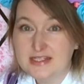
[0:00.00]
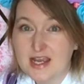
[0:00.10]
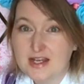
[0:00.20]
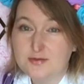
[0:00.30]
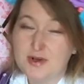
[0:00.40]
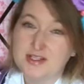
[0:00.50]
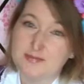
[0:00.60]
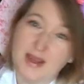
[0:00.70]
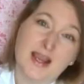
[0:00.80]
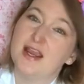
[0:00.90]
that was
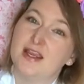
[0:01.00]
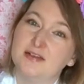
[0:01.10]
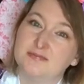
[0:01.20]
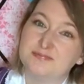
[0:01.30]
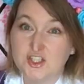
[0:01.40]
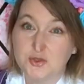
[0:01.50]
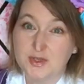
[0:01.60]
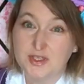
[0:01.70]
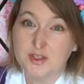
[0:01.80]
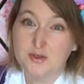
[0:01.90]
my
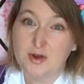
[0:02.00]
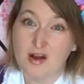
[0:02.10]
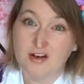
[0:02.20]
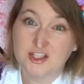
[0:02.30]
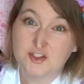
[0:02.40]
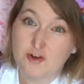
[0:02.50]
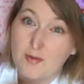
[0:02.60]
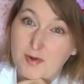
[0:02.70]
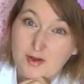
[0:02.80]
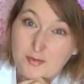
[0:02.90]
showing you our
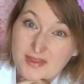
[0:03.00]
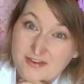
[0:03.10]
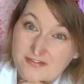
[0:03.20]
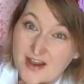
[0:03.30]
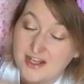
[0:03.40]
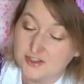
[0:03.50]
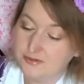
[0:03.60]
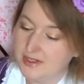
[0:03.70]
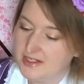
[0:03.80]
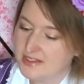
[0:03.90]
trouble with the
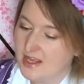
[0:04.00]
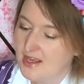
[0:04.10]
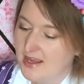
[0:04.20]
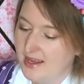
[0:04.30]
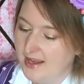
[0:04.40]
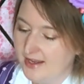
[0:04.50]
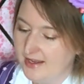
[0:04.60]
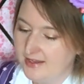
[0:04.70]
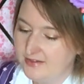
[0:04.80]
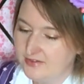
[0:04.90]
factories
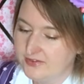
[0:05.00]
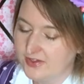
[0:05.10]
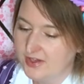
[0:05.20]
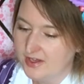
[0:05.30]
and